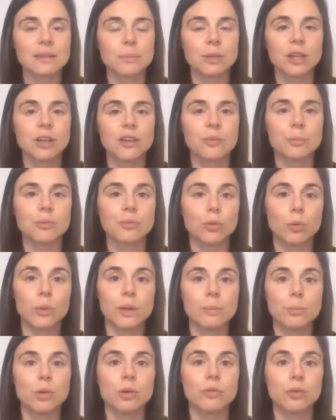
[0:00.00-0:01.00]
some of those before
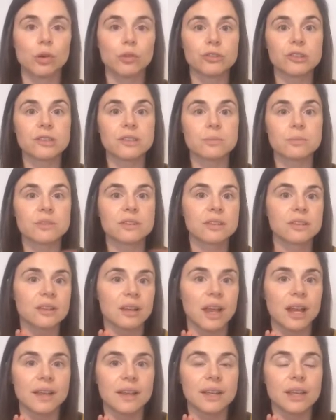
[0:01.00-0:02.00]
we move on to some
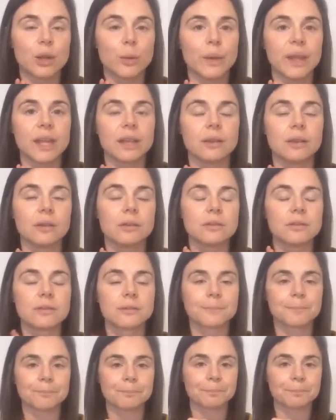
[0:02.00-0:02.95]
slightly quicker notes.